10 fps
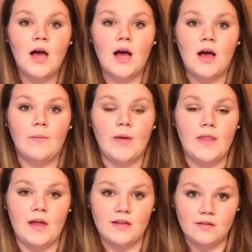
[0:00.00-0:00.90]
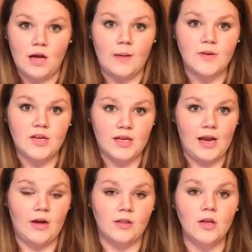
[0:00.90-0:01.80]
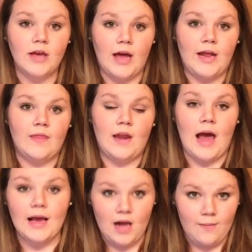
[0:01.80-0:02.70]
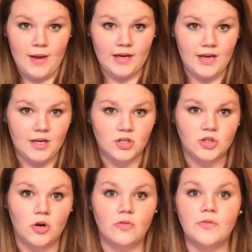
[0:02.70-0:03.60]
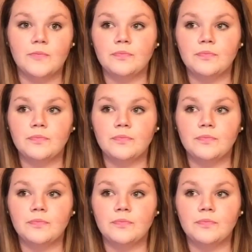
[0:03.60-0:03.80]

and then stopped to get out and look at it, and then I got back in and drove.